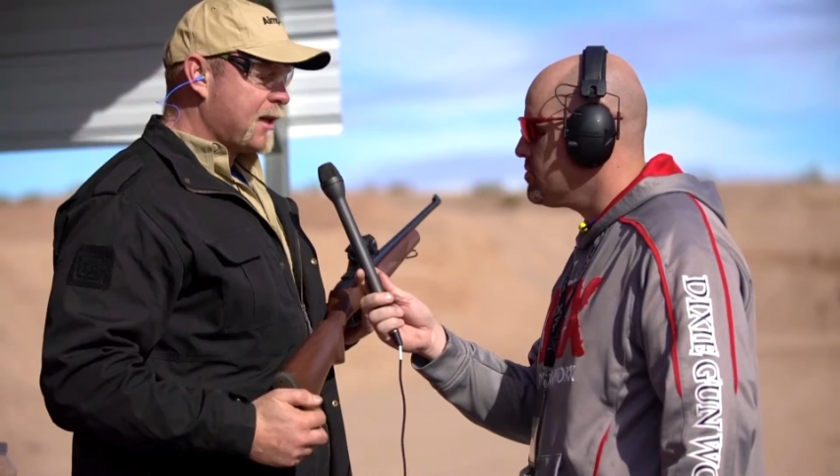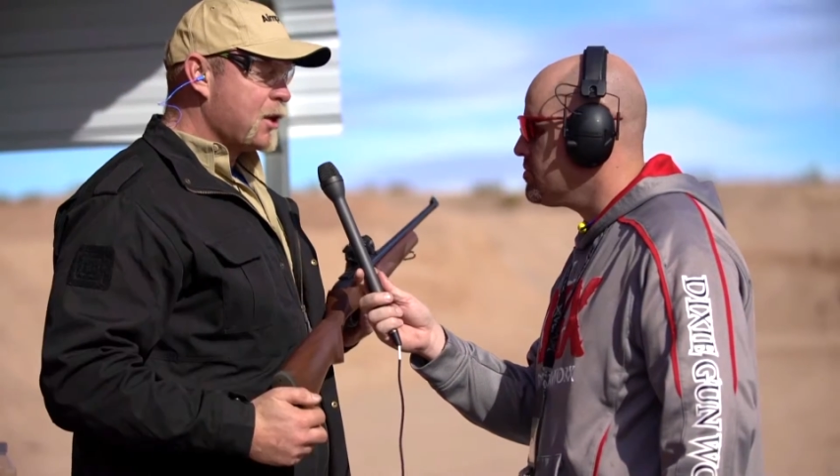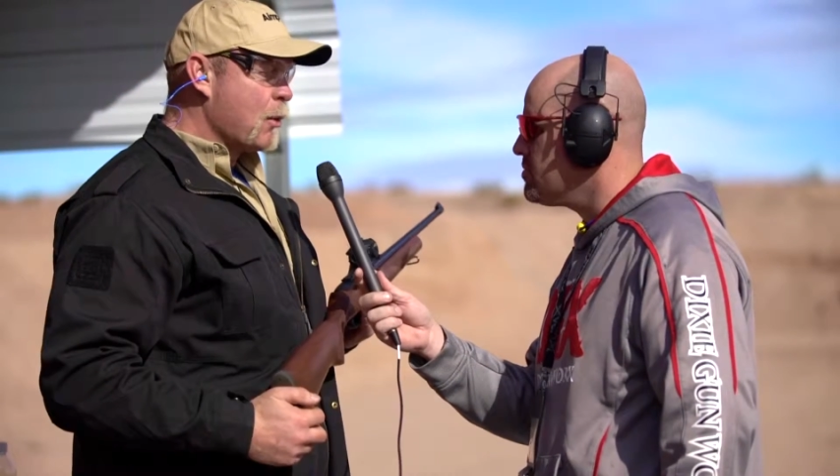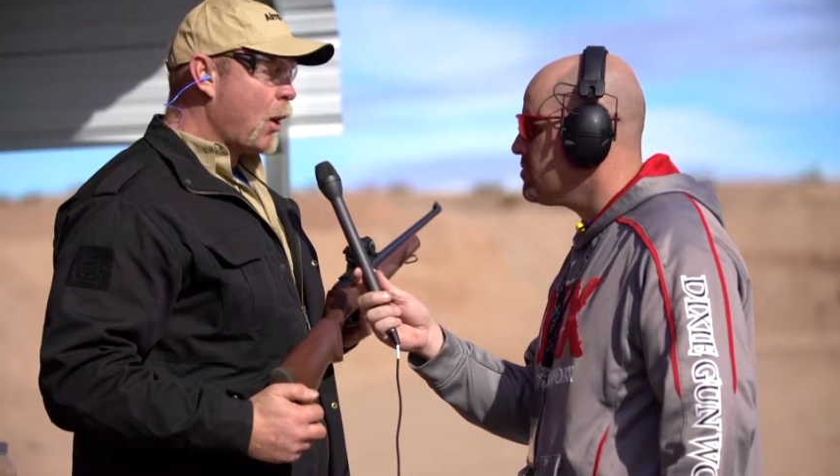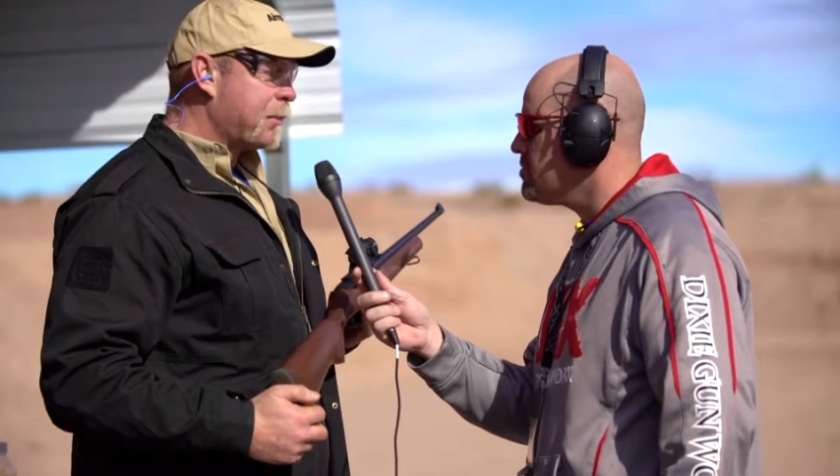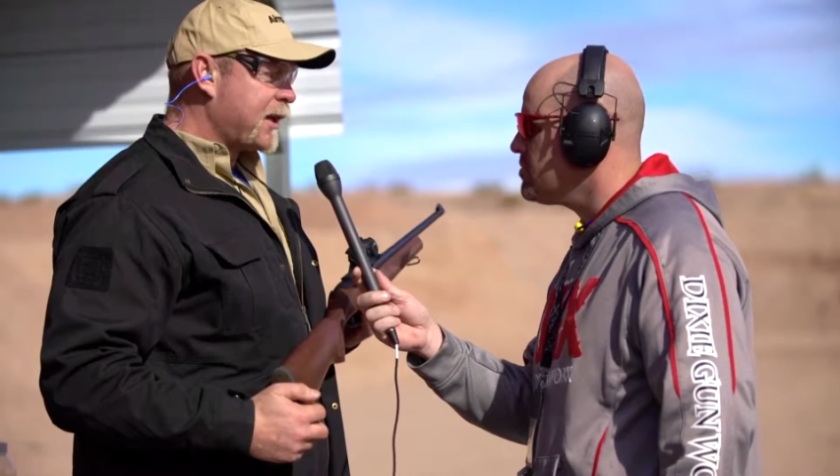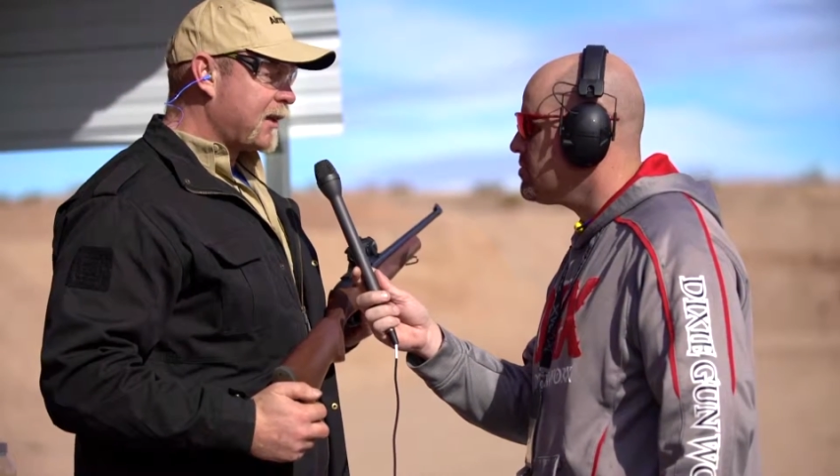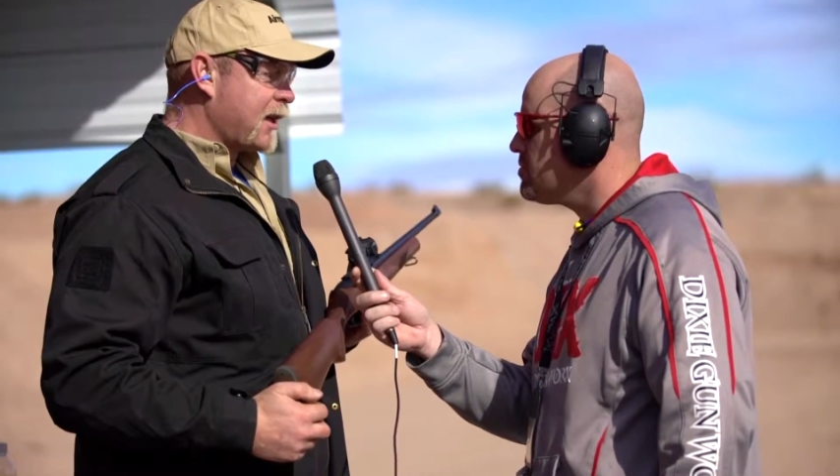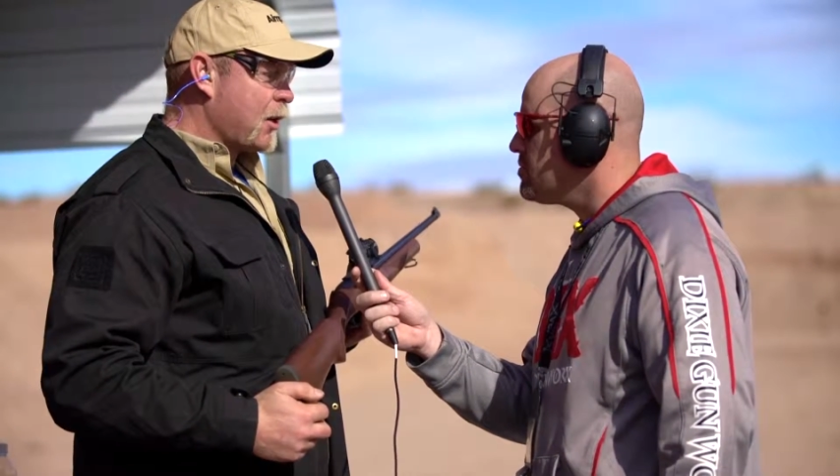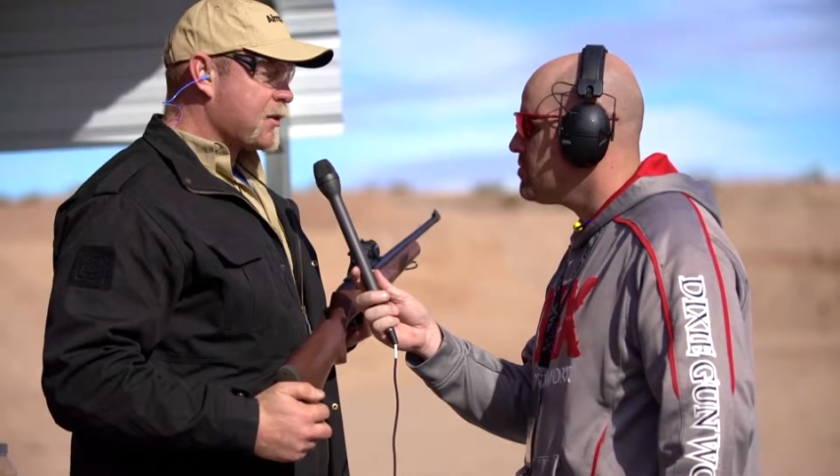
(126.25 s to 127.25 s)
The new
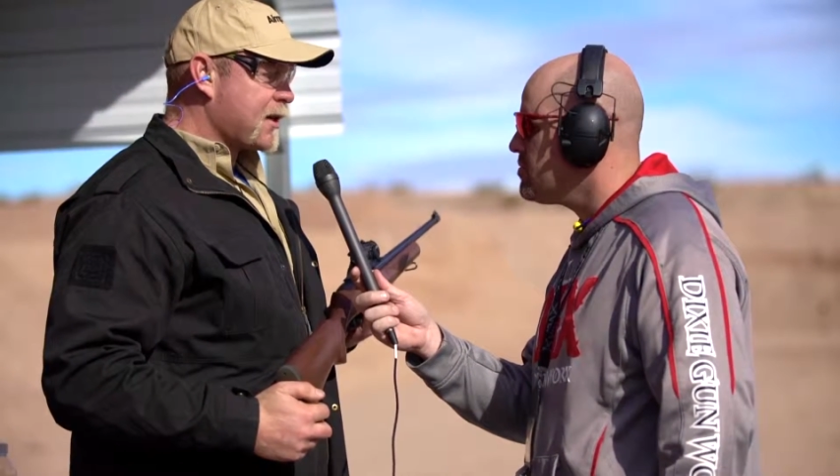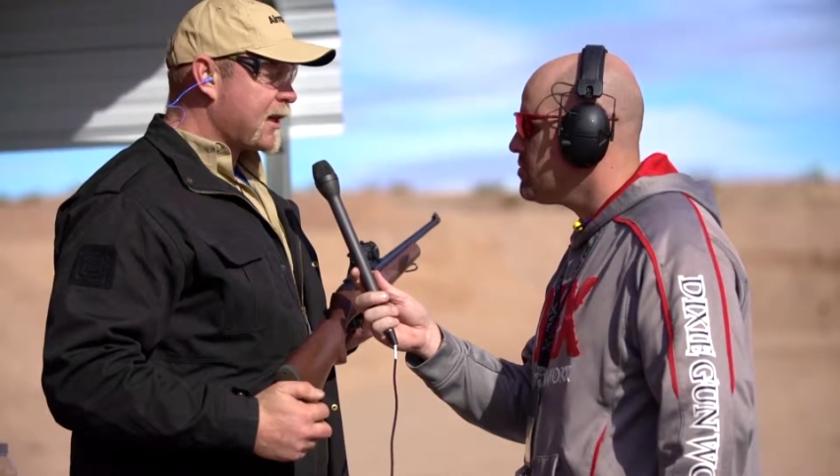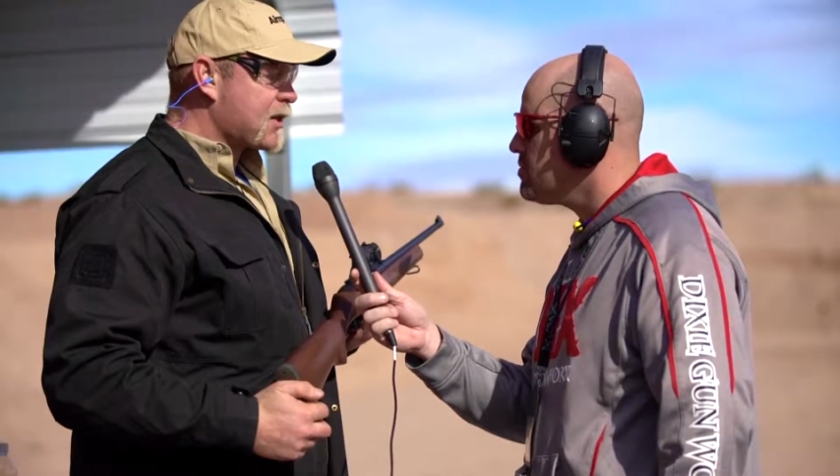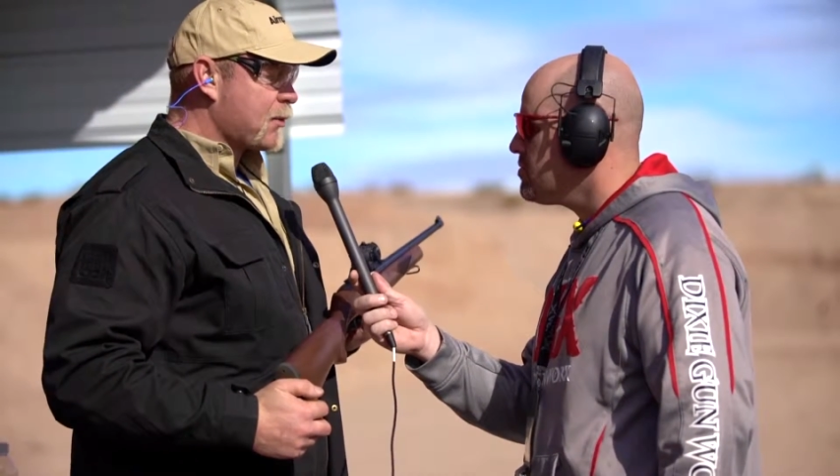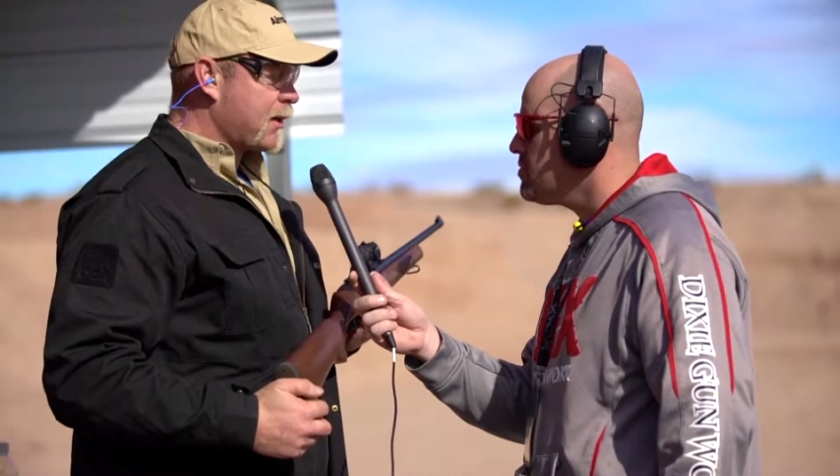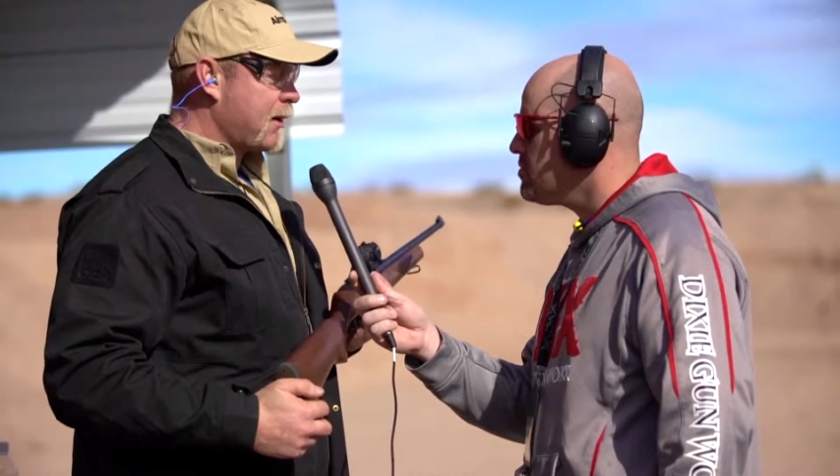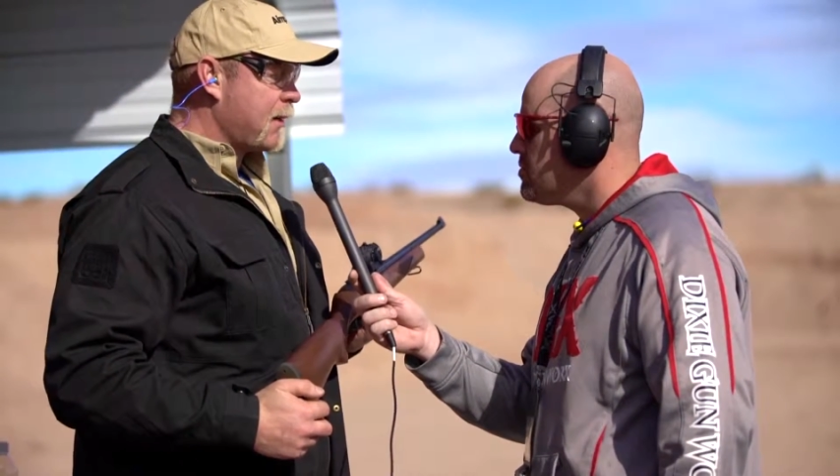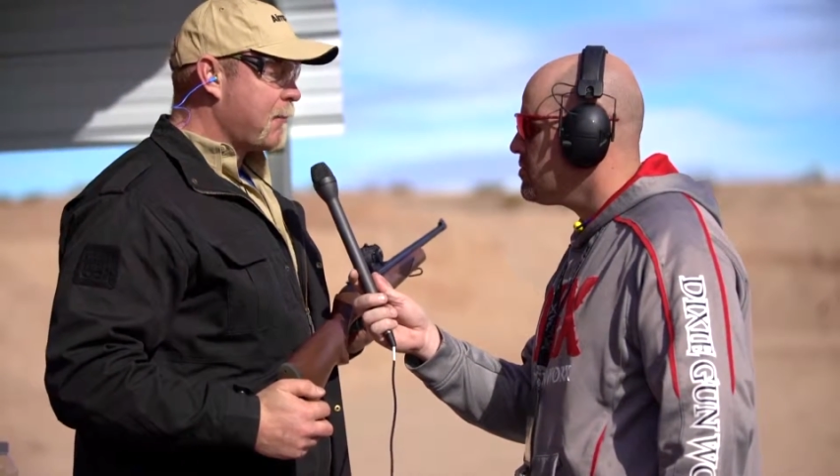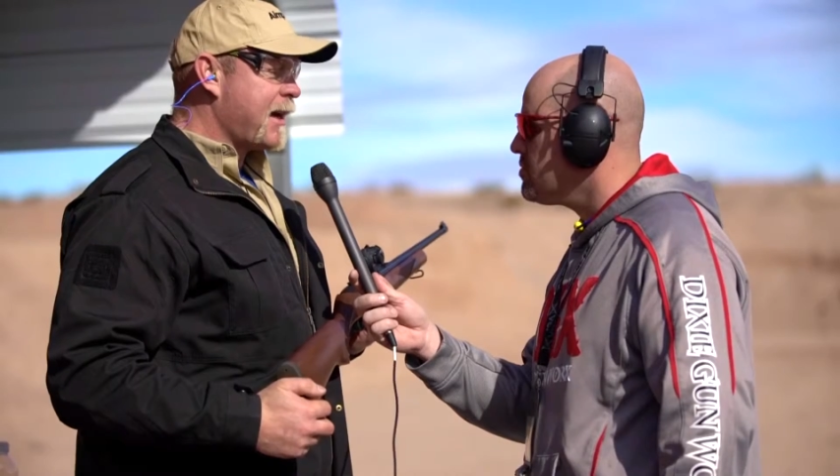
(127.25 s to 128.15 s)
optic they use in this one